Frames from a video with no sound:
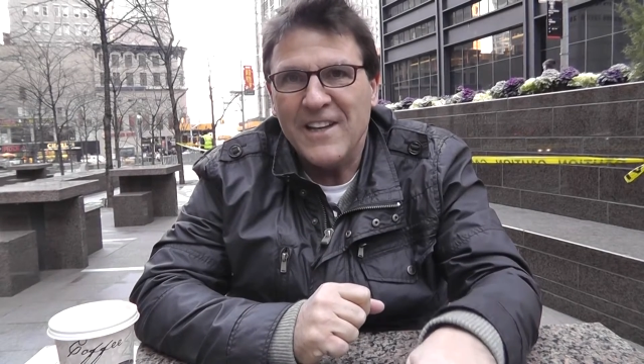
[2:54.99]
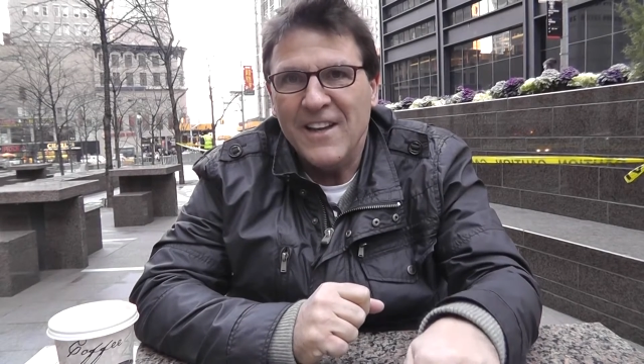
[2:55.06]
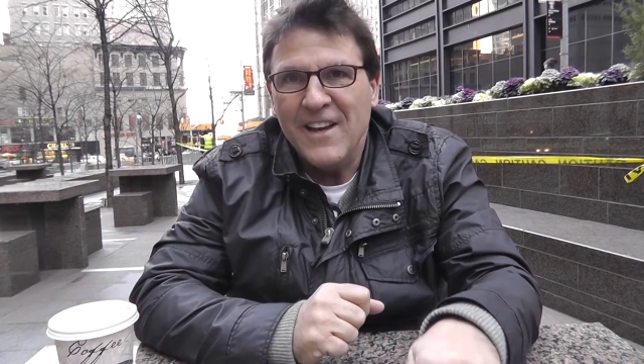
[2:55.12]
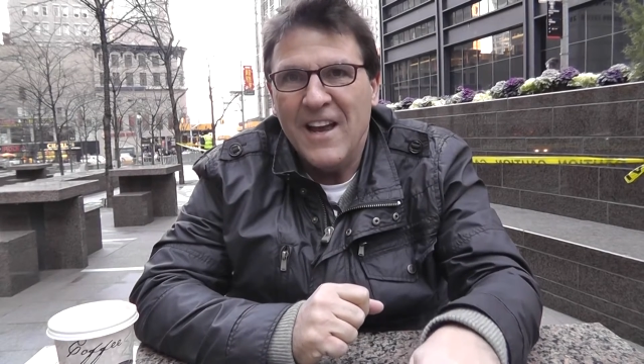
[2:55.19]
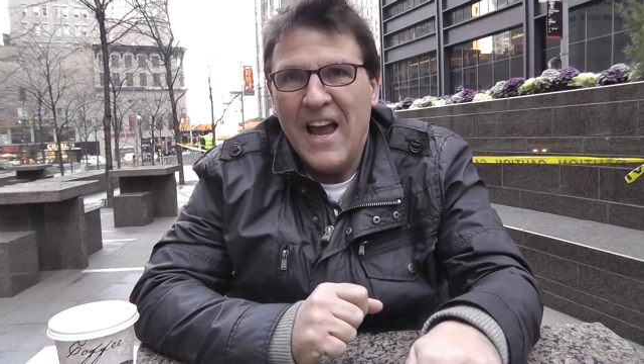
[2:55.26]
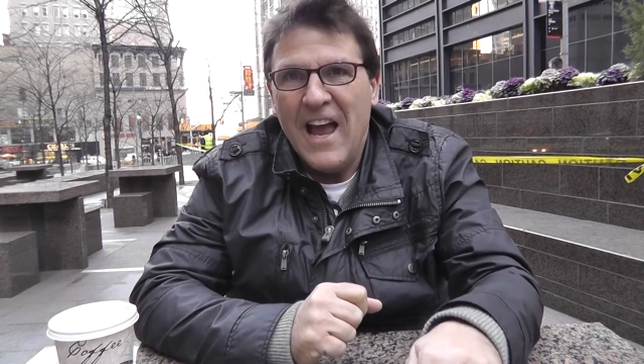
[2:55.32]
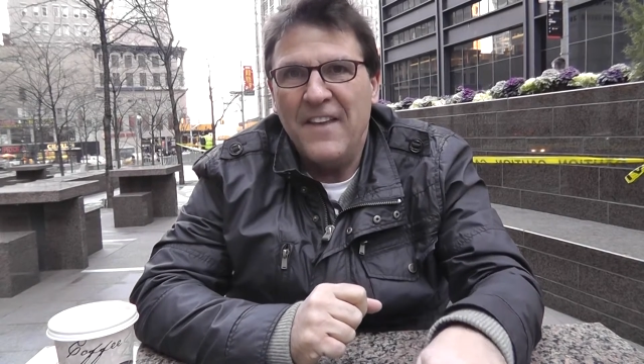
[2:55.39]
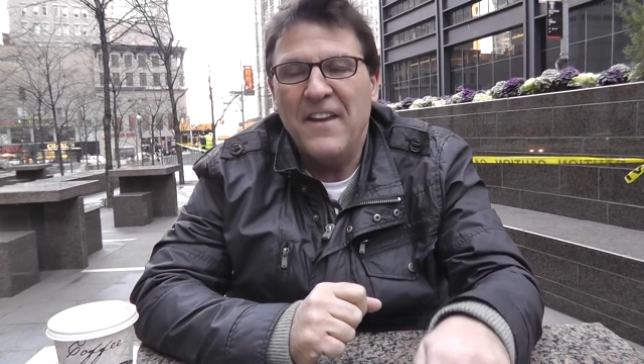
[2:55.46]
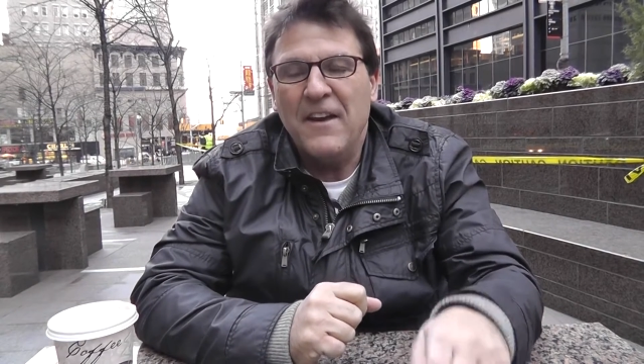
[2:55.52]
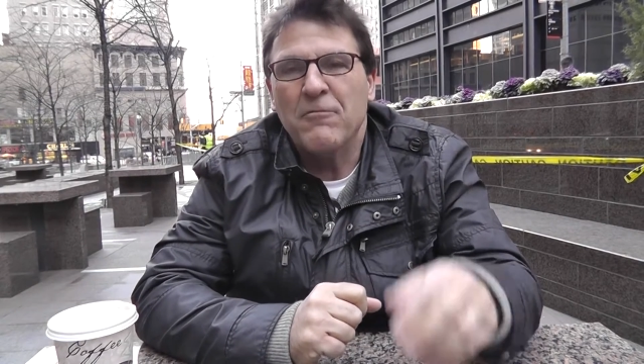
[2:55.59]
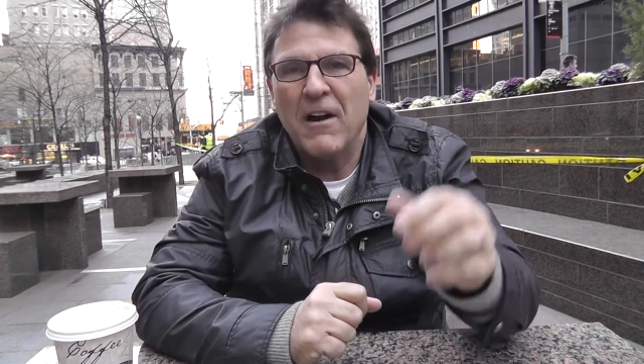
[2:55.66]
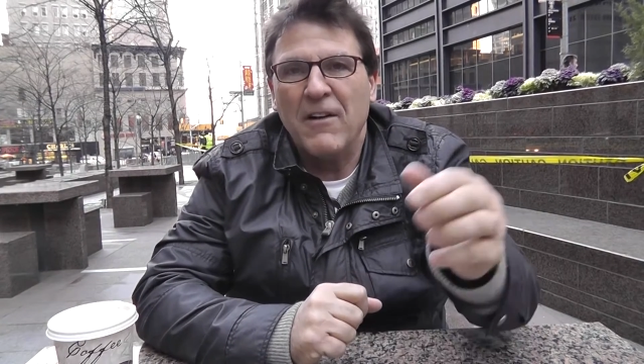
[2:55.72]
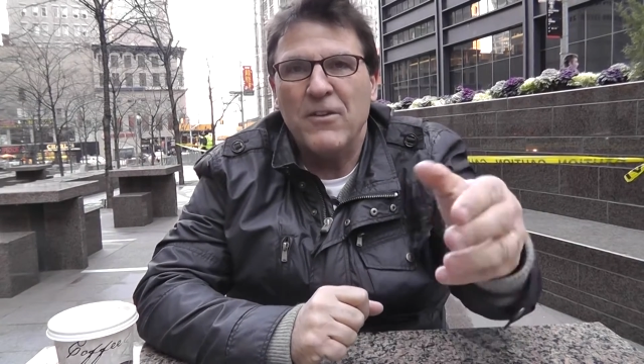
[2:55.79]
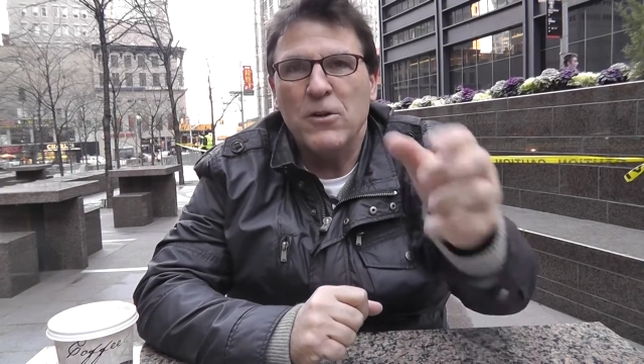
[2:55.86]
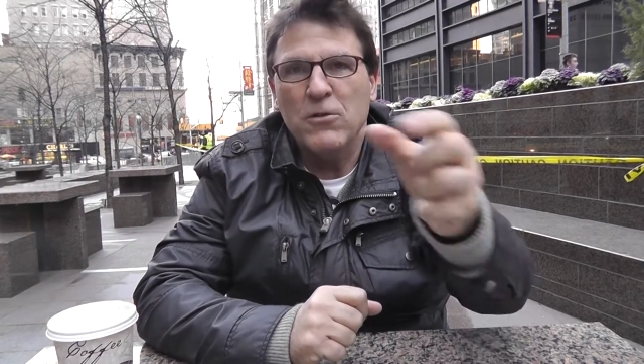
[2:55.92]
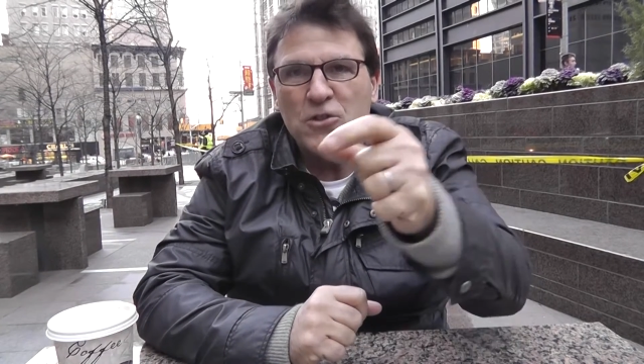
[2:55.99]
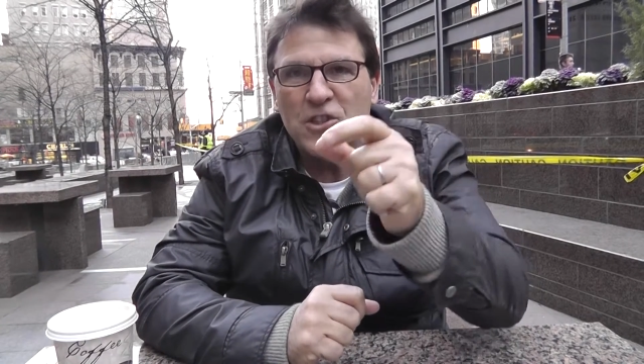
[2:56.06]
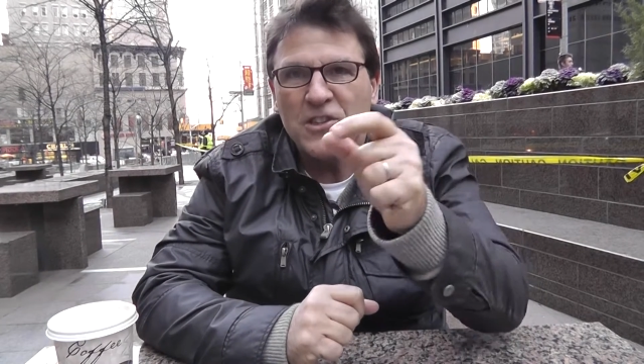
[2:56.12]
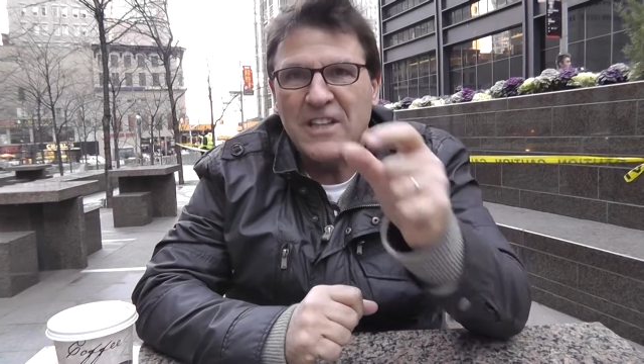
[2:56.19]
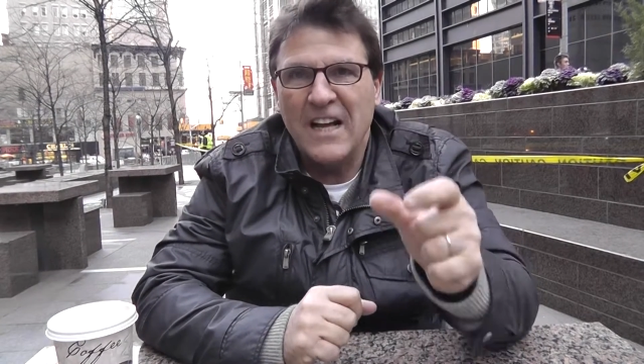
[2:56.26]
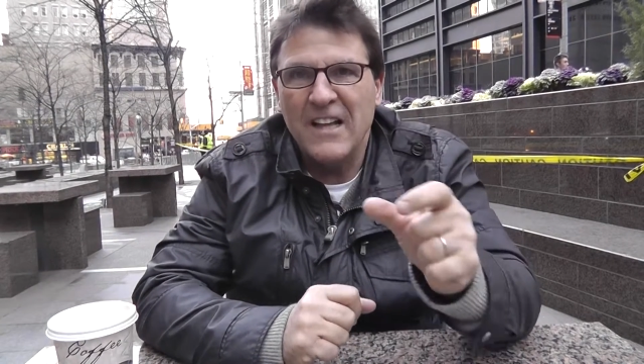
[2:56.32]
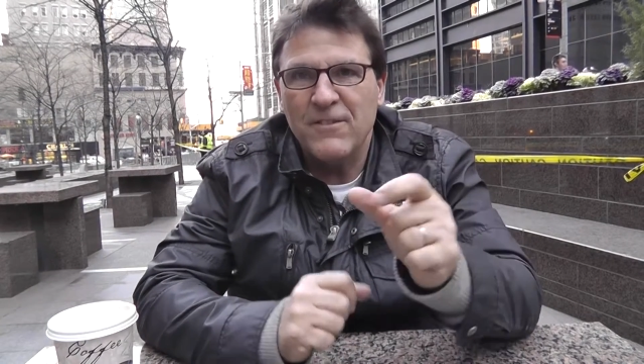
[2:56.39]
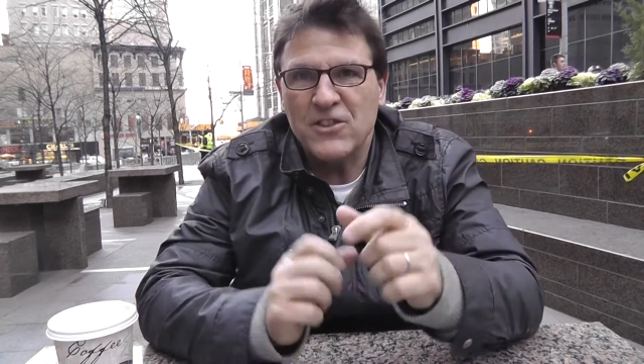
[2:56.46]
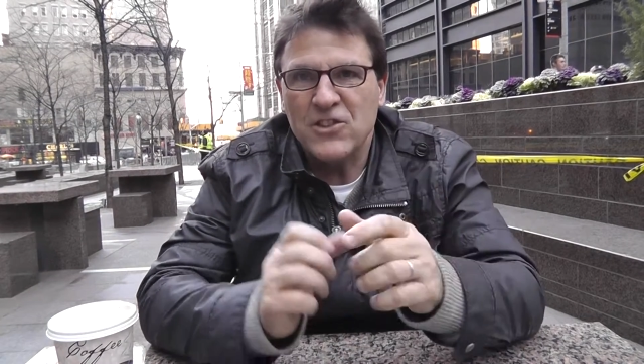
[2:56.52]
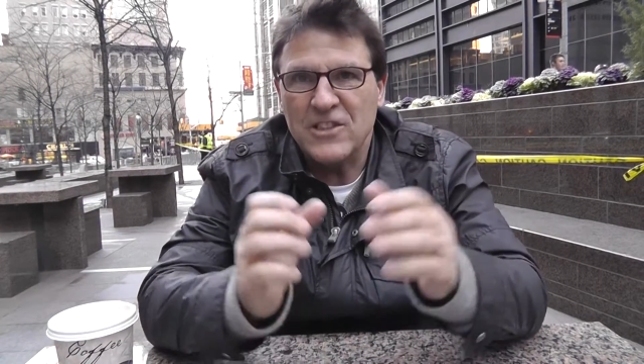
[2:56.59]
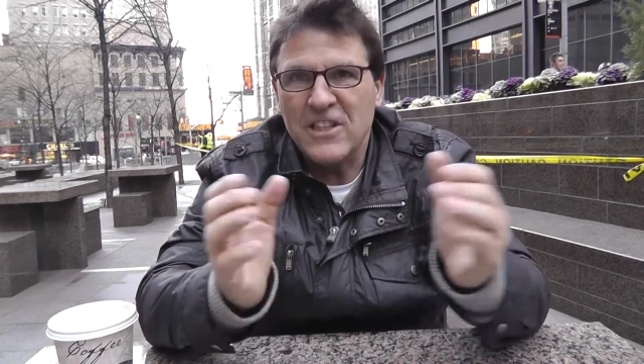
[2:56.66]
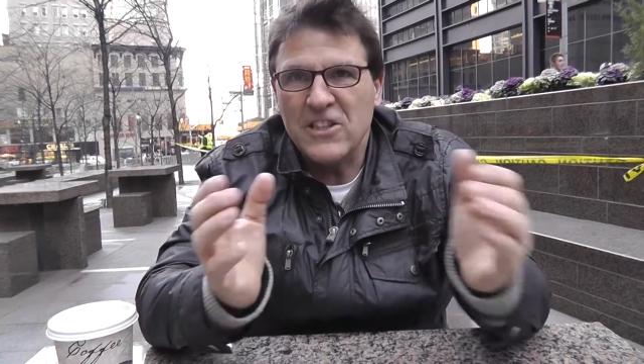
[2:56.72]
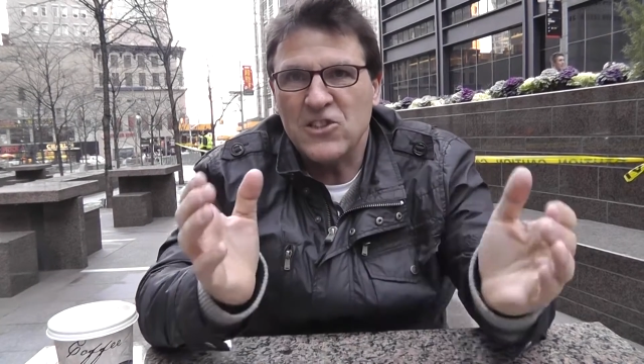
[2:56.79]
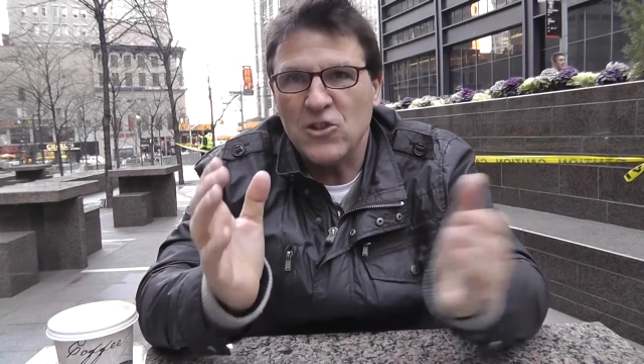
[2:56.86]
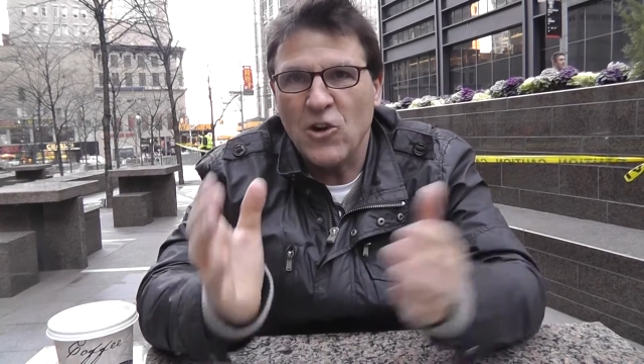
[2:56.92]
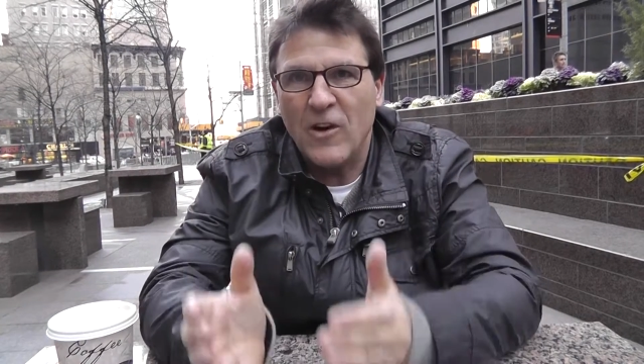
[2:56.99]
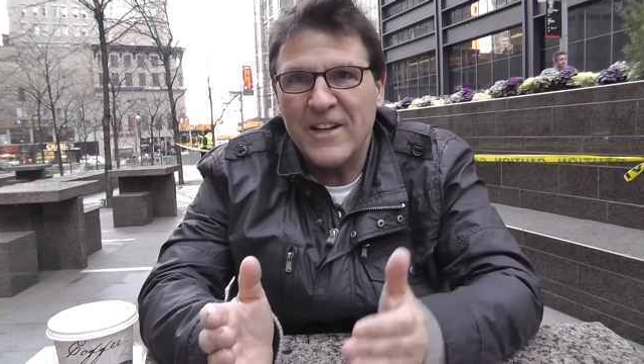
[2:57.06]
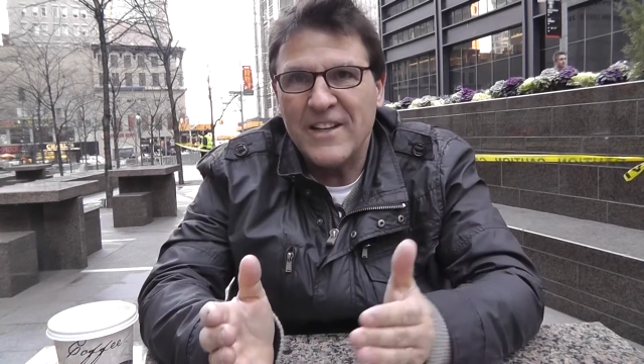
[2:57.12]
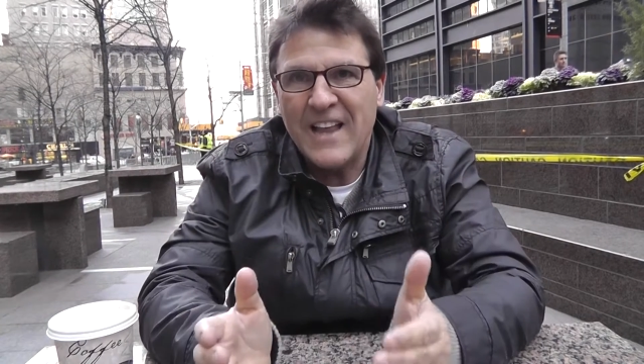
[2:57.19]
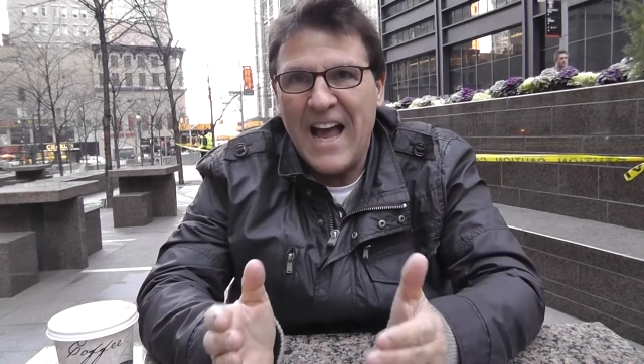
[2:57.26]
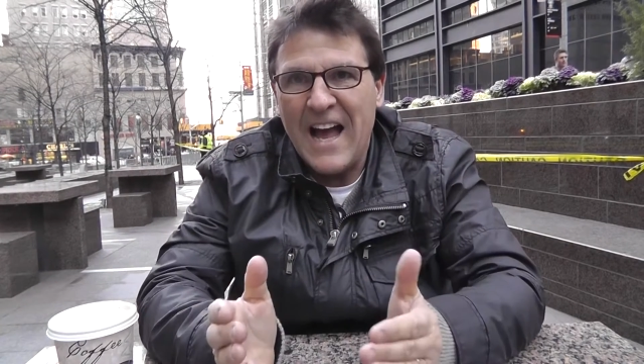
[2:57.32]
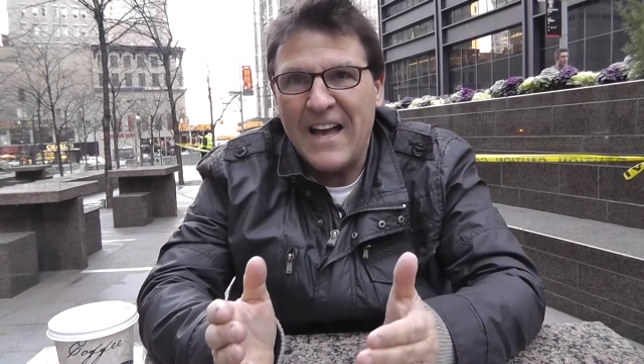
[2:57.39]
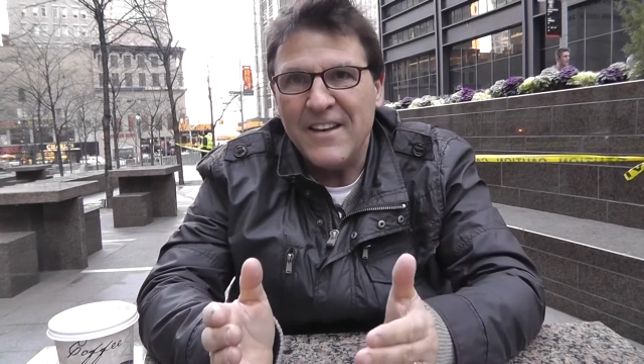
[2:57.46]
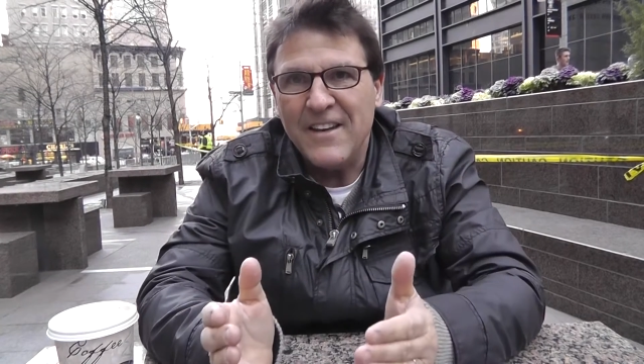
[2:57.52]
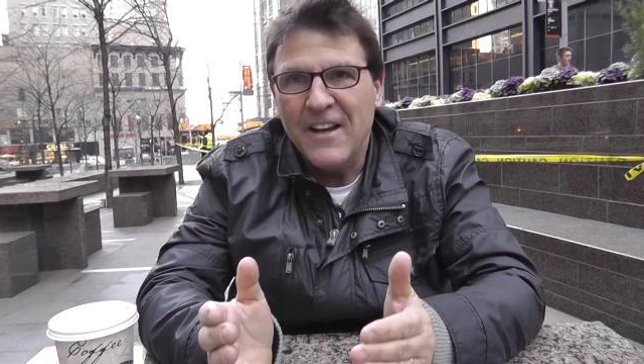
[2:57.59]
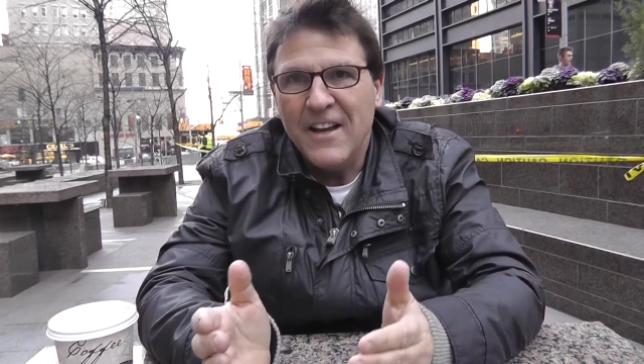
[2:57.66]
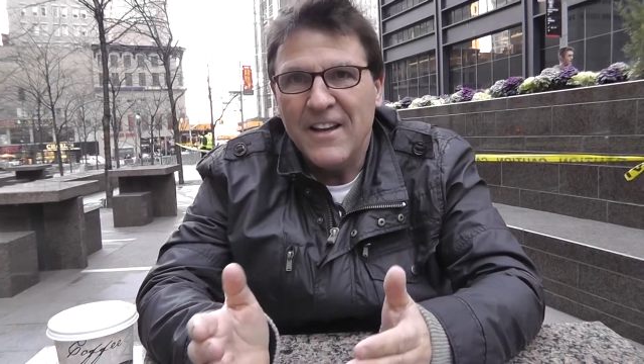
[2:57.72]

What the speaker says: and then Revolution Television. They started that.